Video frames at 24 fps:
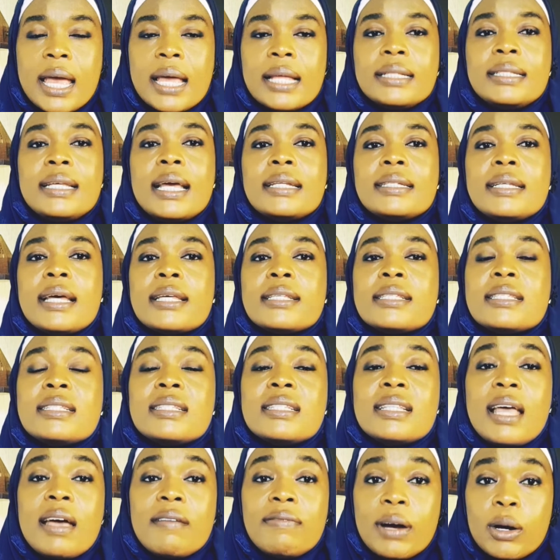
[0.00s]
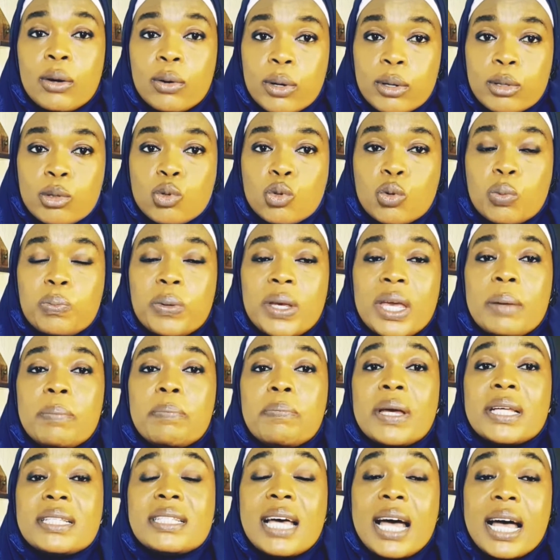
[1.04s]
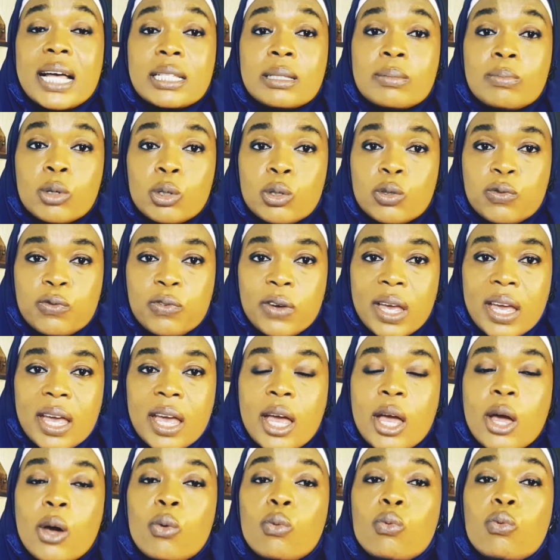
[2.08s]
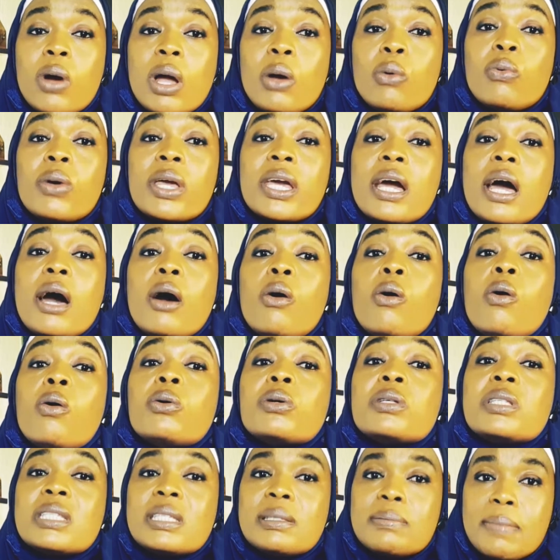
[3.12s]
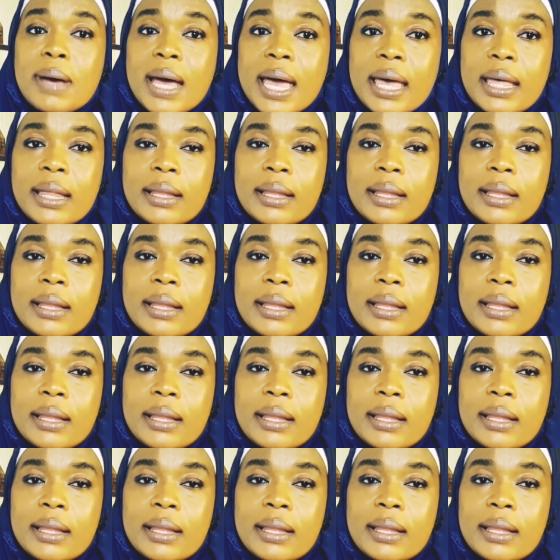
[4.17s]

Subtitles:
then there's never going to be a better atmosphere when we can all smile.